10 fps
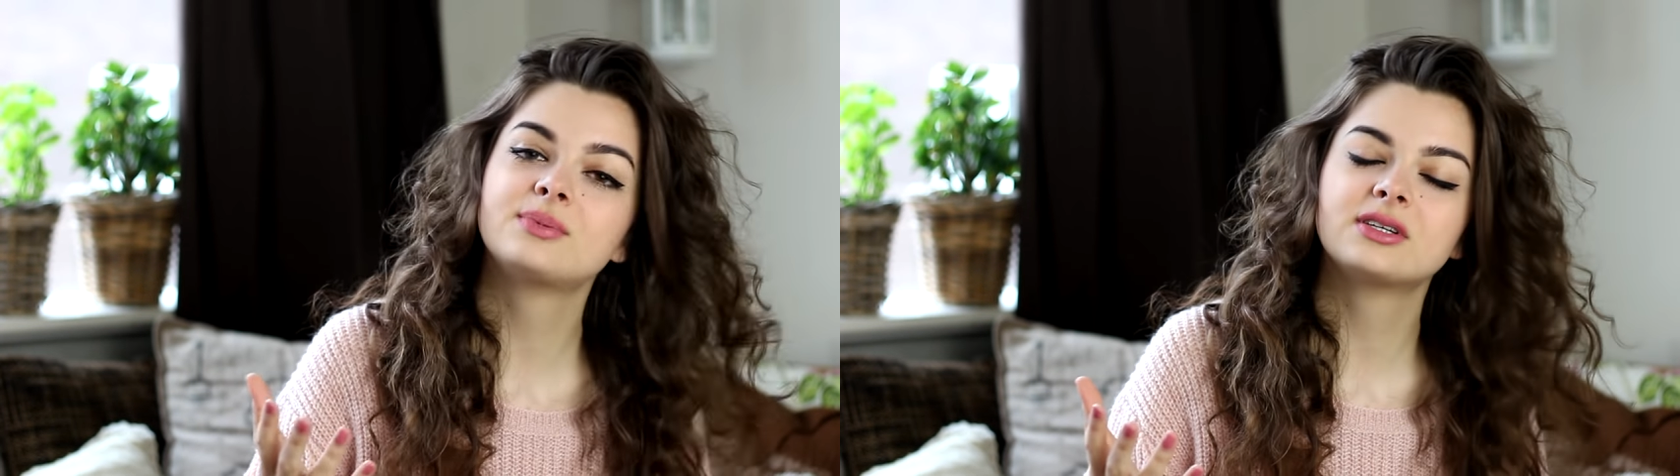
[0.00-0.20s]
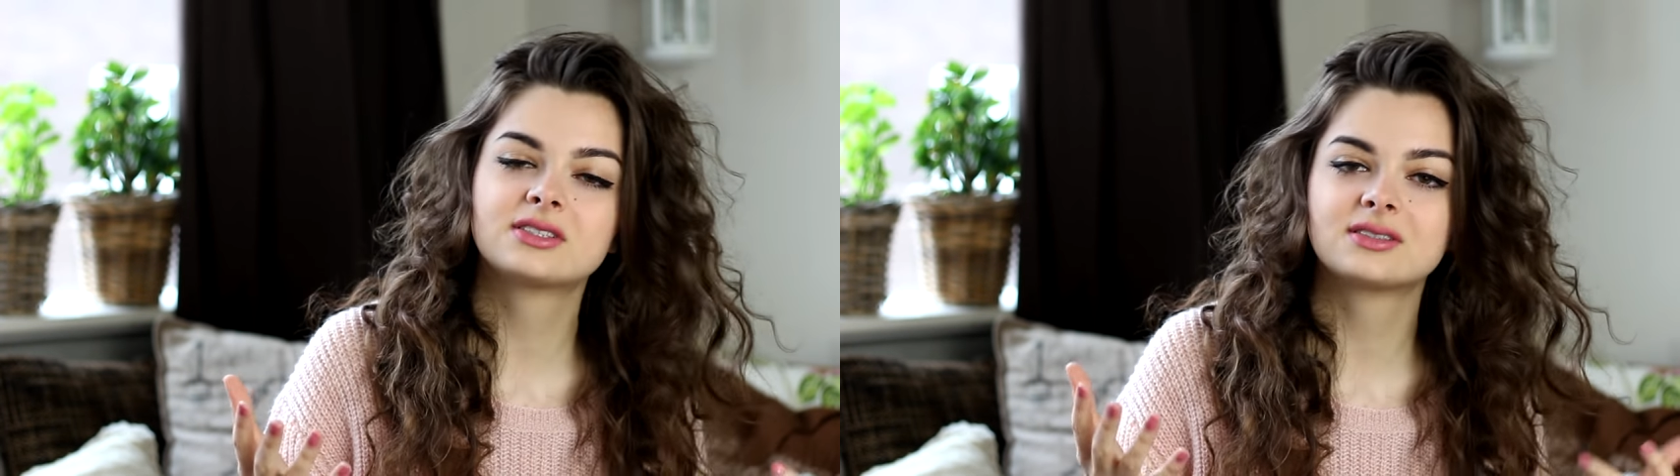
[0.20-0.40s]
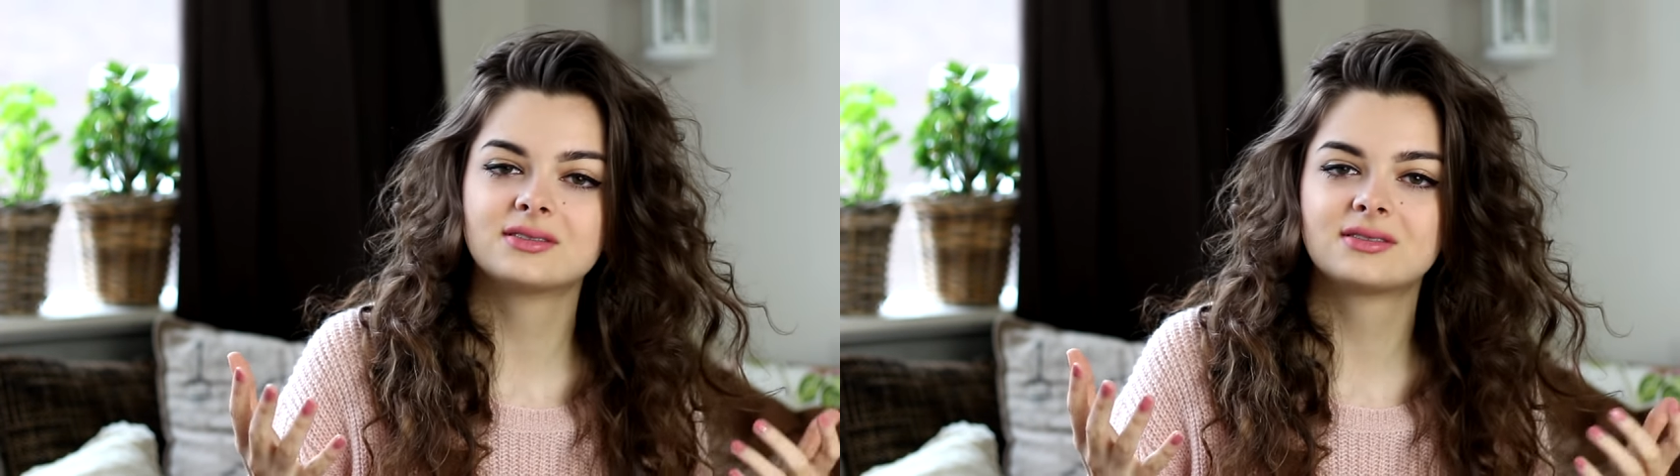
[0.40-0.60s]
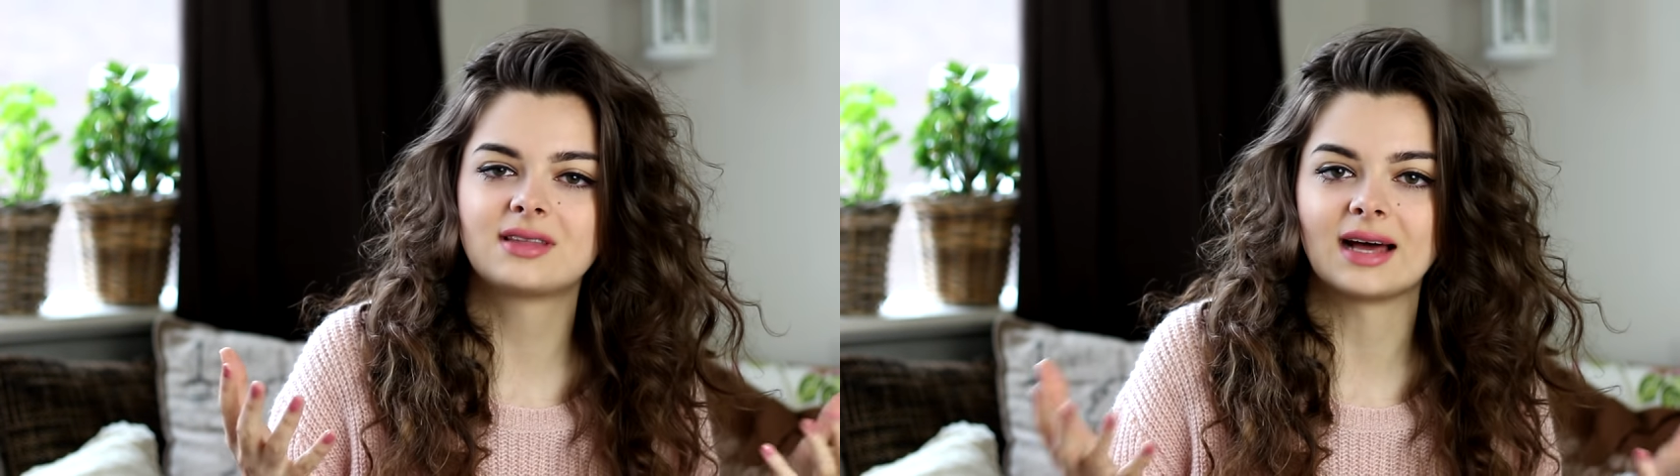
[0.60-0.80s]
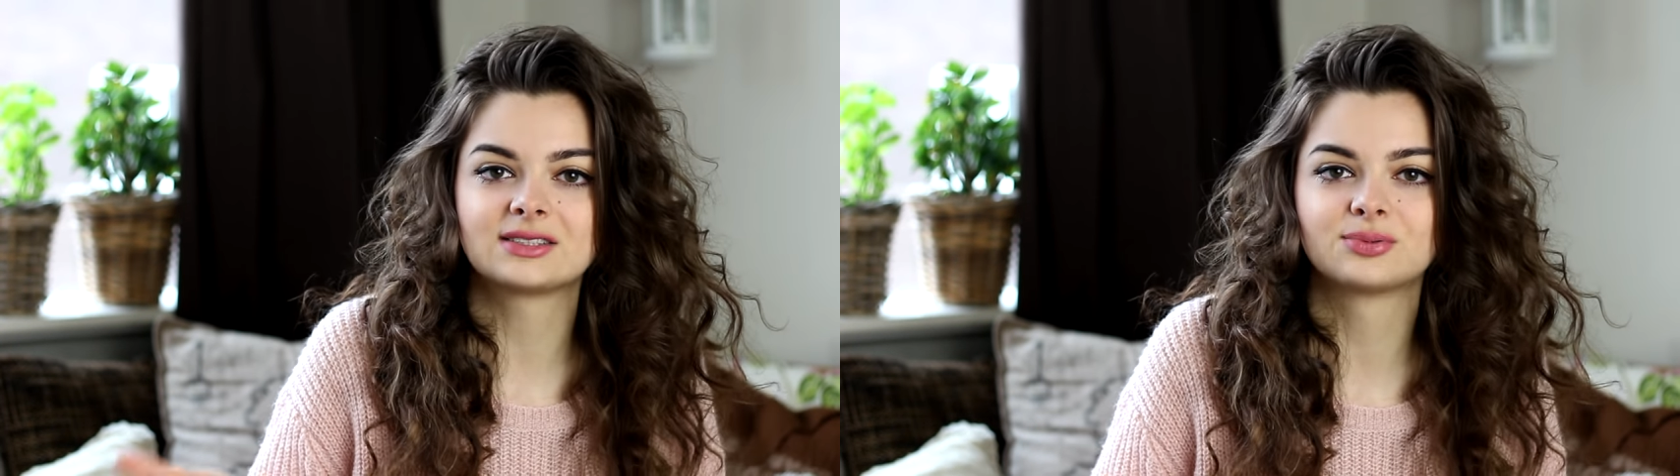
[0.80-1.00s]
because
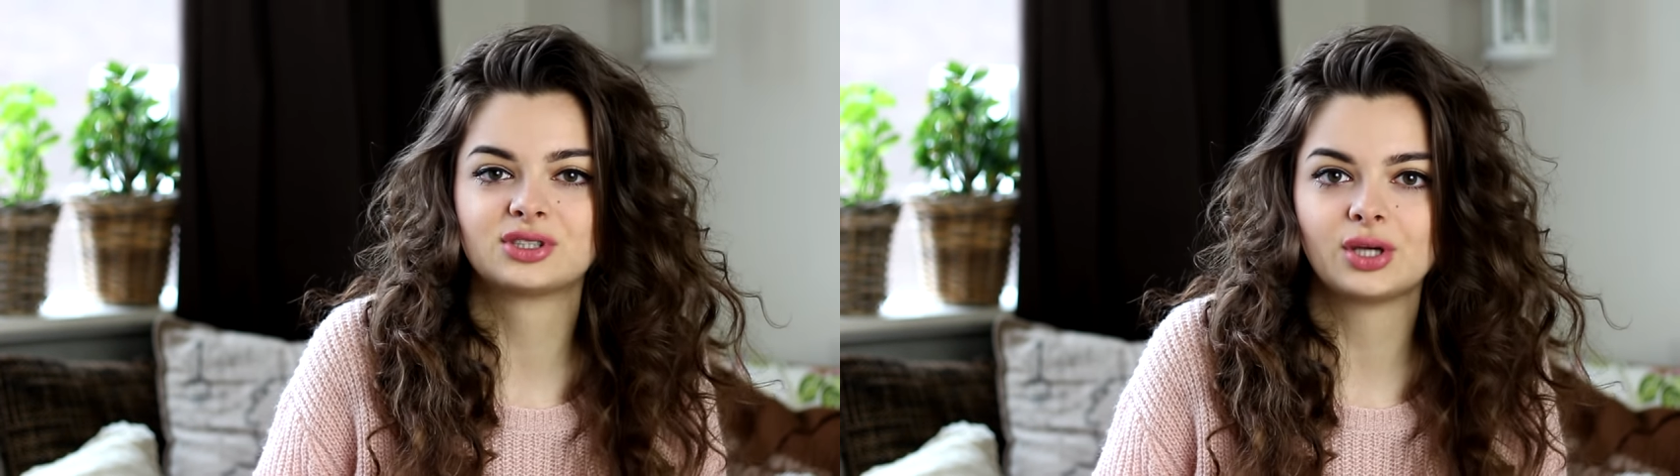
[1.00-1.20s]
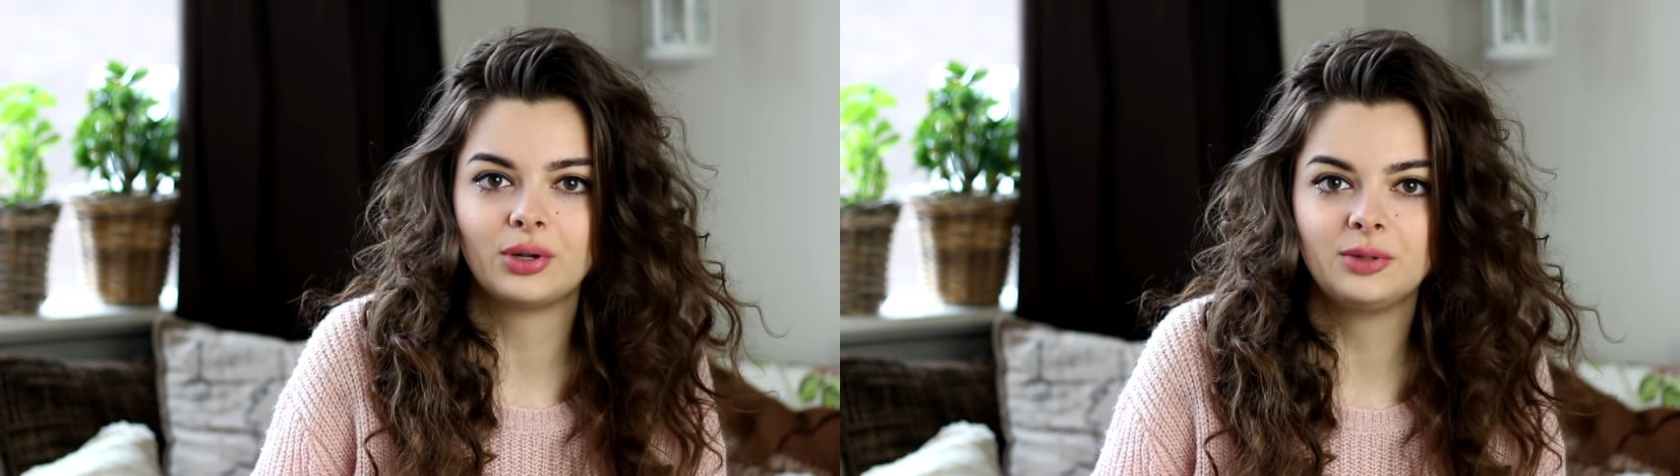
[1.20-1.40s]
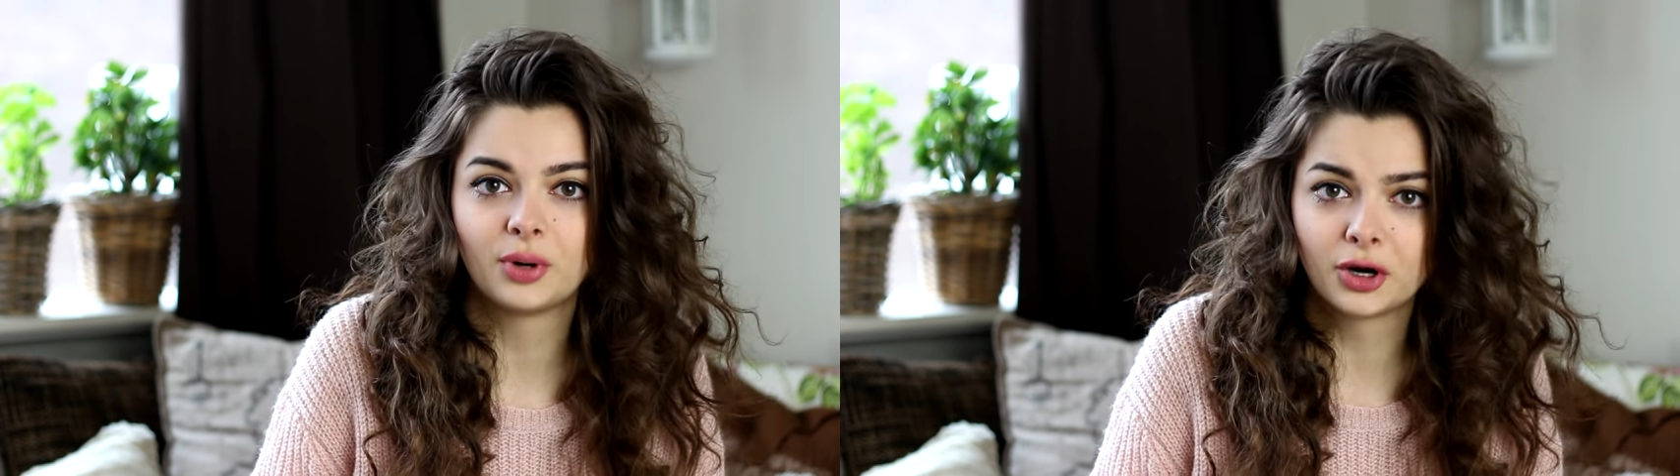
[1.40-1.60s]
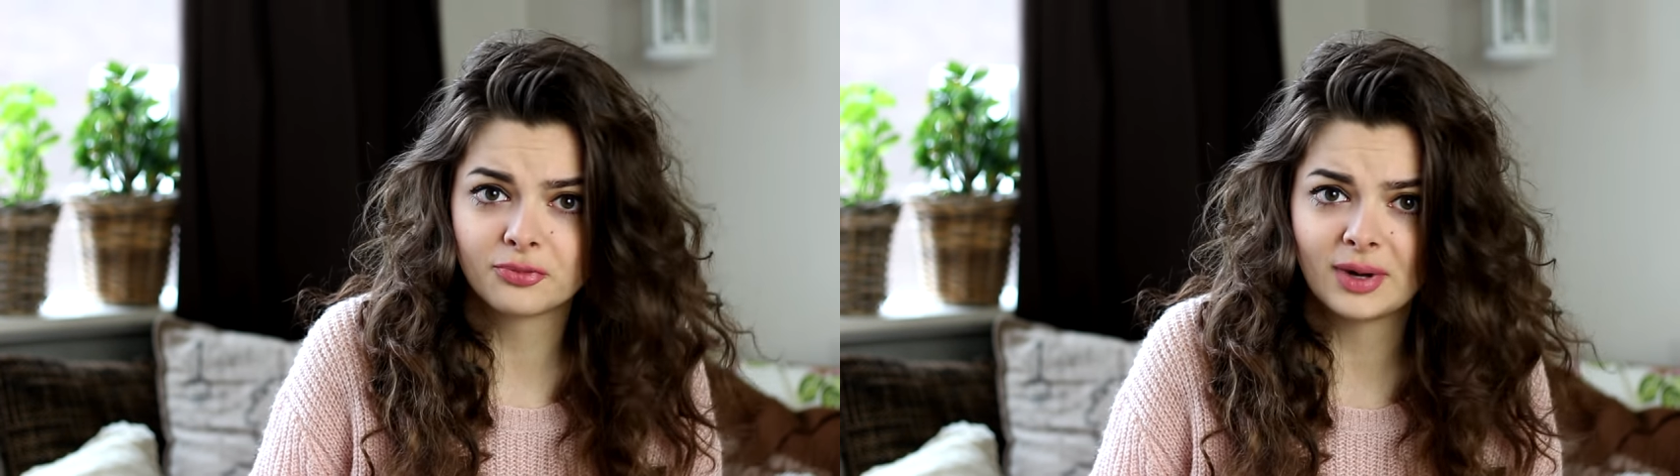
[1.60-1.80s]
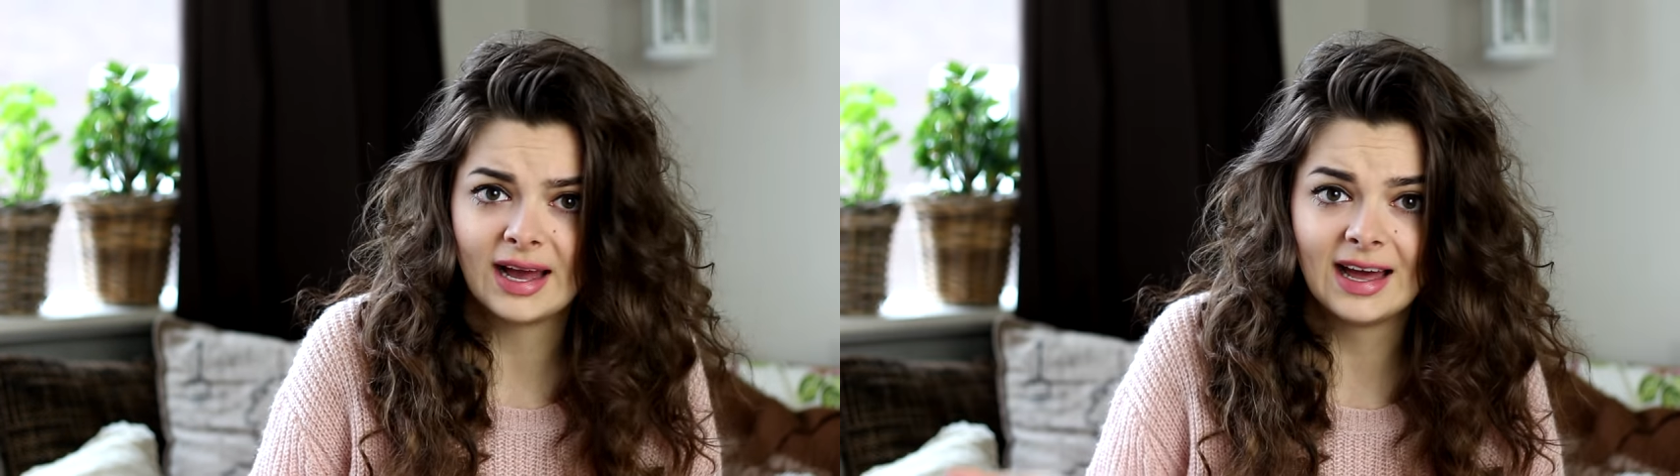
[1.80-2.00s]
that was the only part
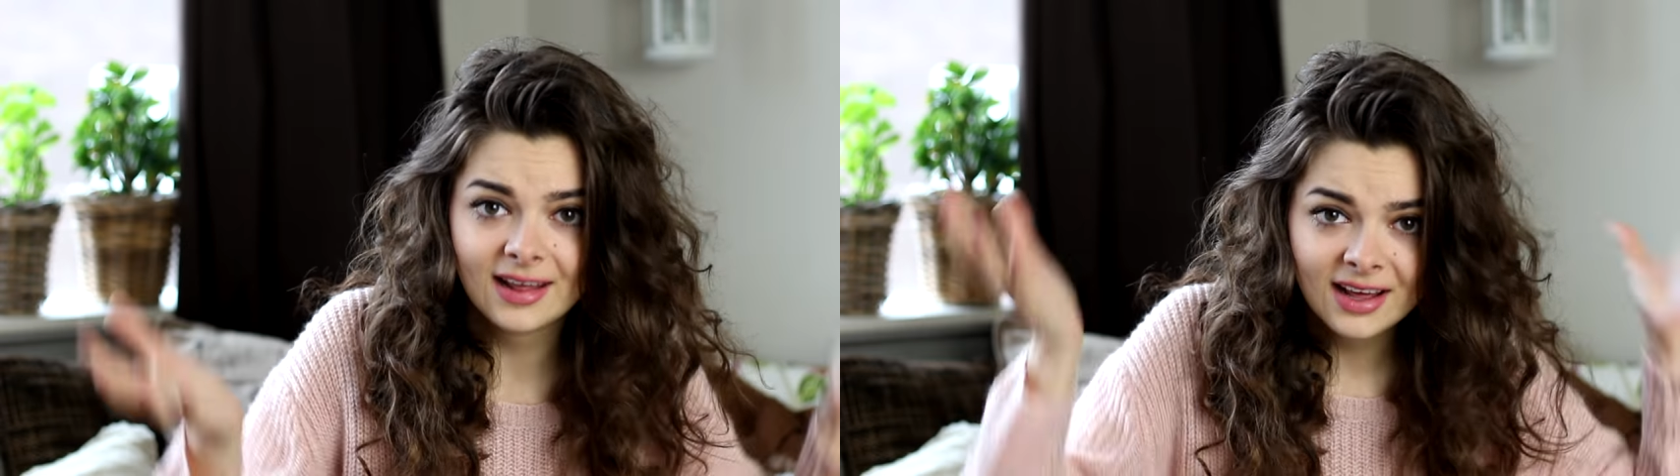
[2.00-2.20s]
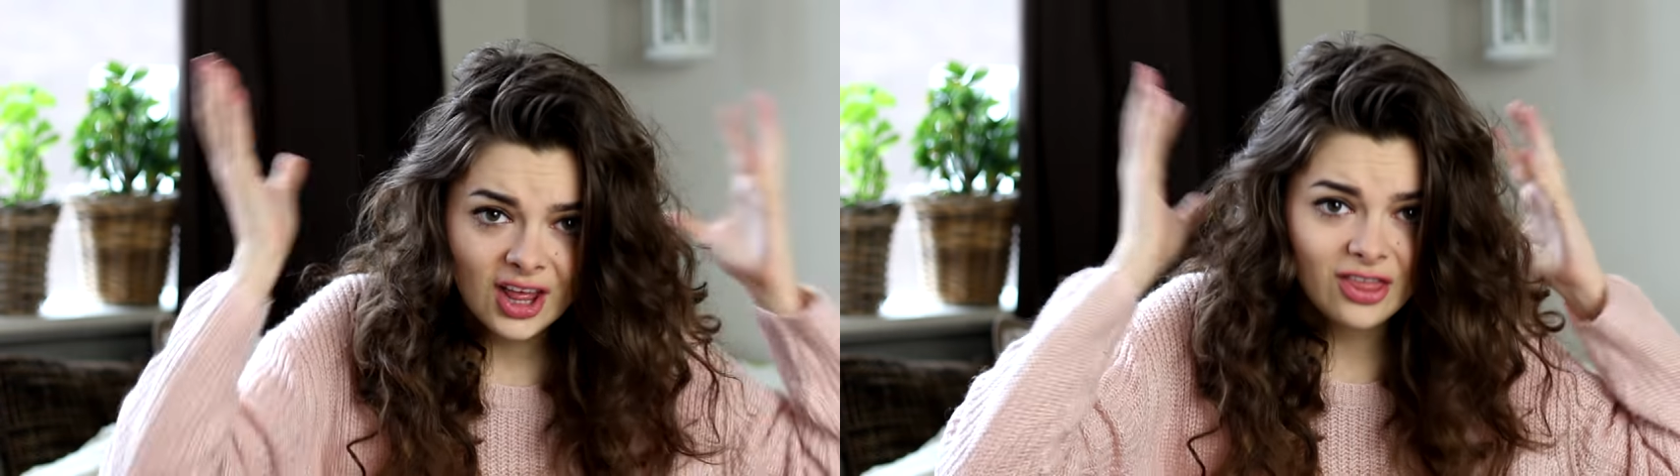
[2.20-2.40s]
of my head